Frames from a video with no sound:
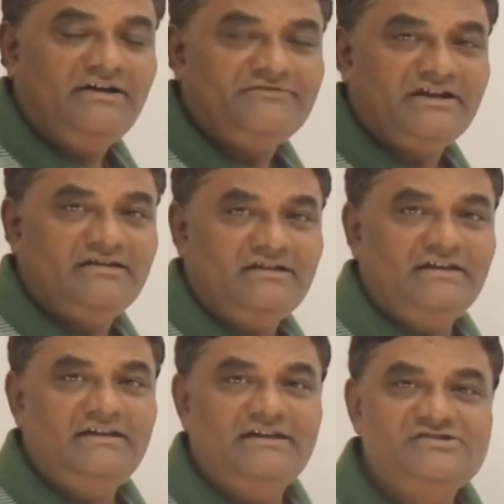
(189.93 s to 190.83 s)
I have taken
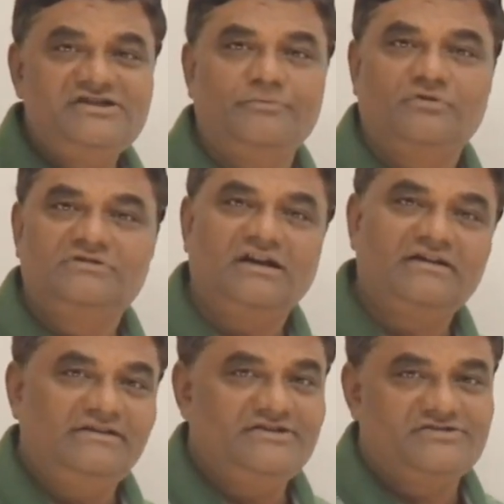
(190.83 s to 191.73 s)
I and j, both are
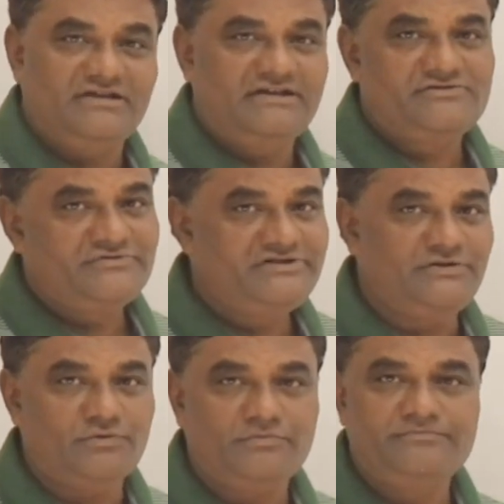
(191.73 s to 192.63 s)
initialized to
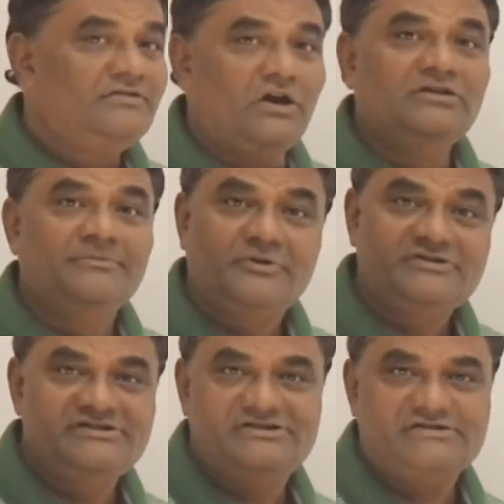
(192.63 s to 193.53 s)
0. Now the
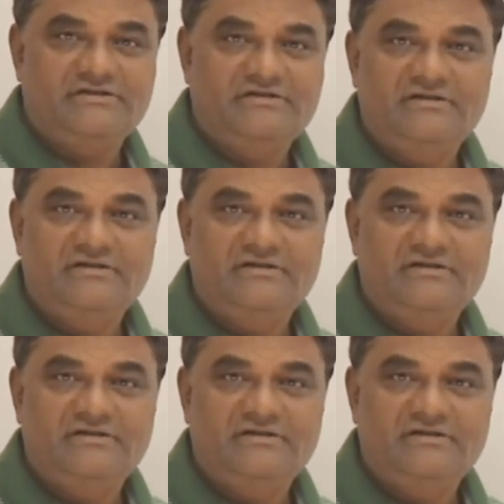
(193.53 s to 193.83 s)
procedure.